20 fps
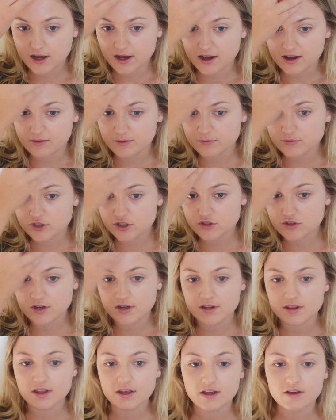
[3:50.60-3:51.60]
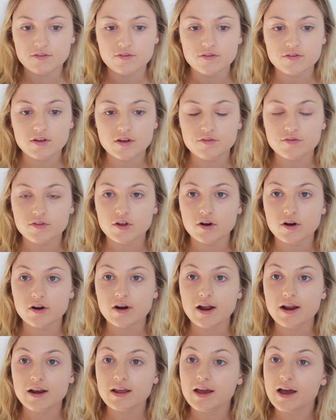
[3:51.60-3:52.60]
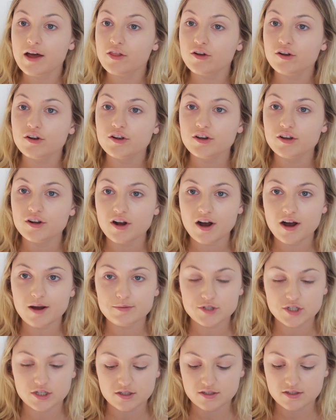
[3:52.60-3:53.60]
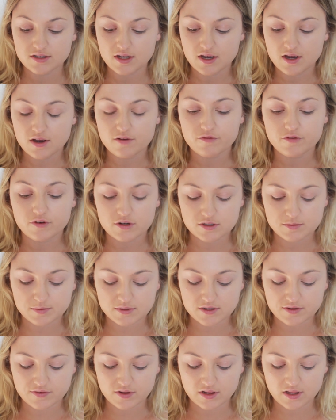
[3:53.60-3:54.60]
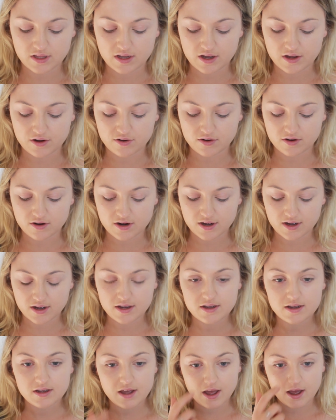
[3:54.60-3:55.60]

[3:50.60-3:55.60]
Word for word: Um, I'm just trying to think of if there are any other good options for specifically under eye.